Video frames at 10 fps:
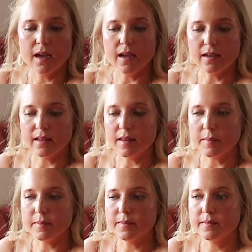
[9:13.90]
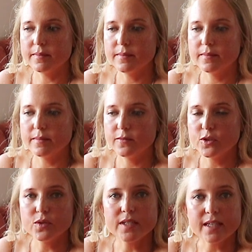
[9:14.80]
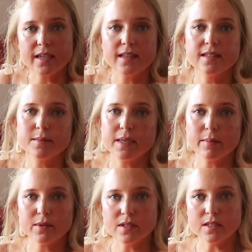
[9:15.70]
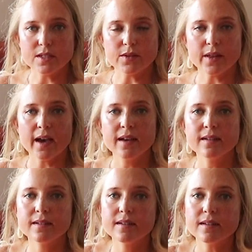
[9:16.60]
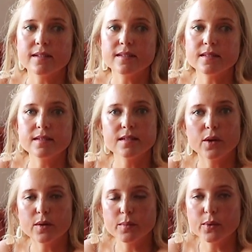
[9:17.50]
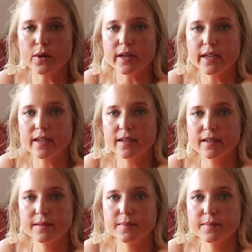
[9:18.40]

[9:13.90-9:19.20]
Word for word: and the routine to be able to do that is so important